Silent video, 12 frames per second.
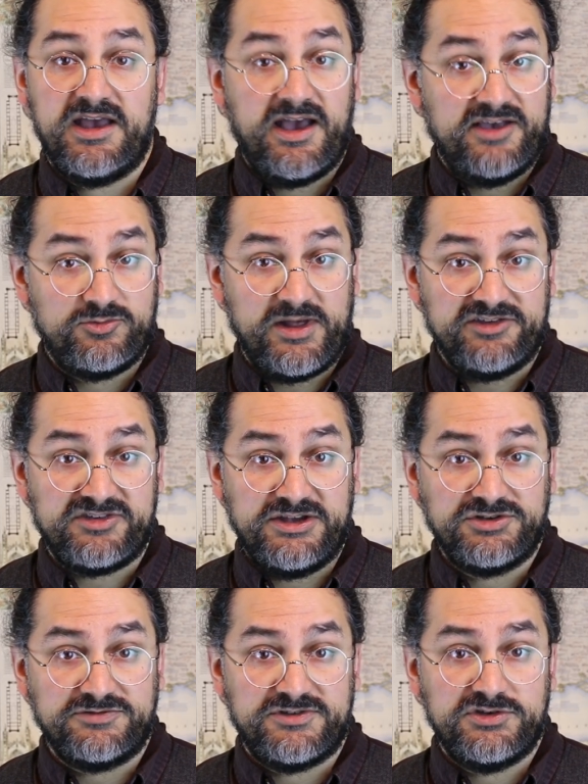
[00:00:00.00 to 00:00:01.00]
as well as
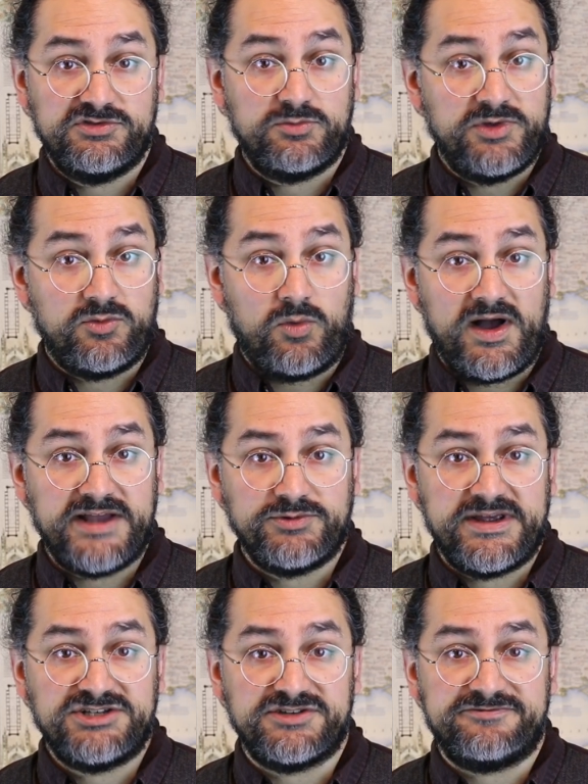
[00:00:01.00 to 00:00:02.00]
interviews with a wide
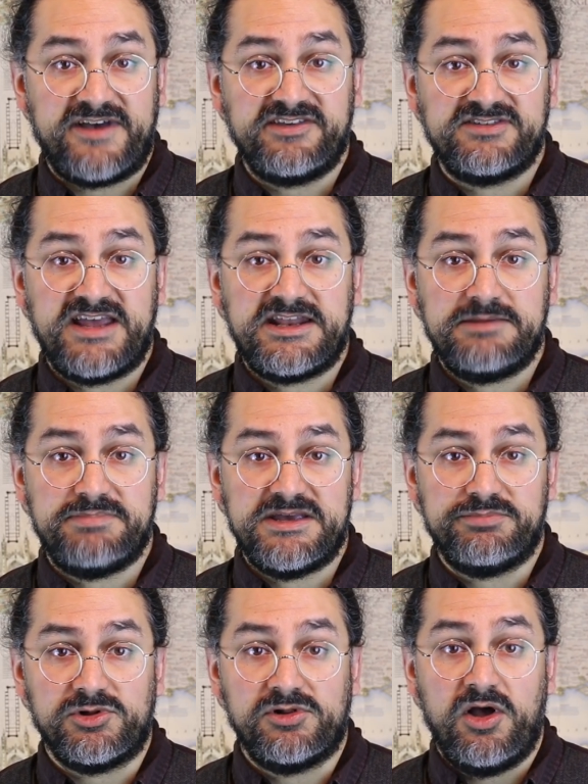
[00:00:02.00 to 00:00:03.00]
range of fascinating
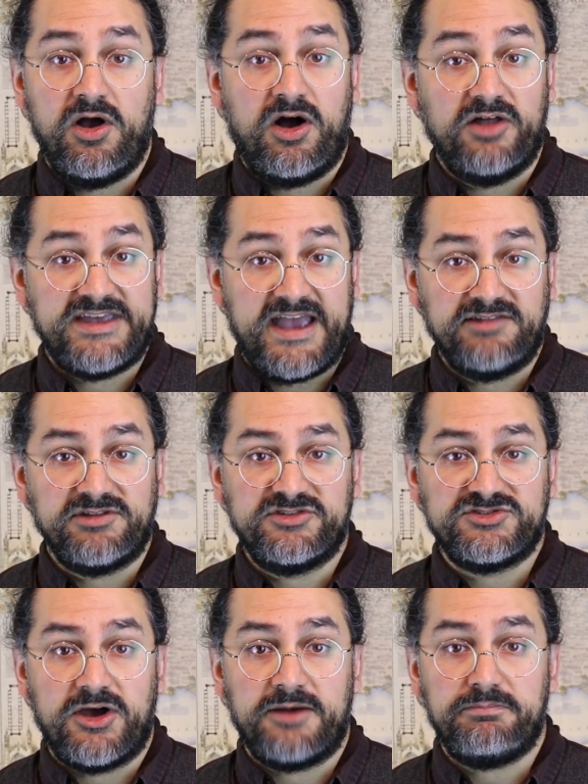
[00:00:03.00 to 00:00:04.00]
people on the
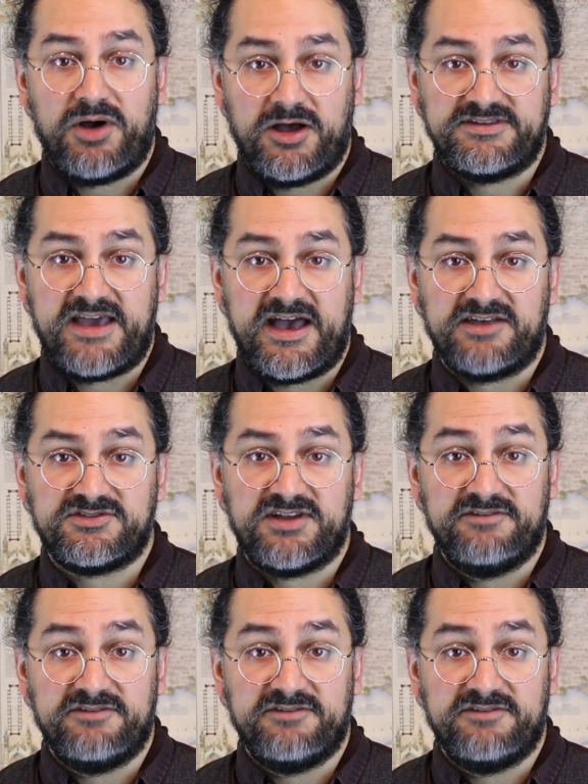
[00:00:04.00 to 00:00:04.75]
Endless Knot podcast,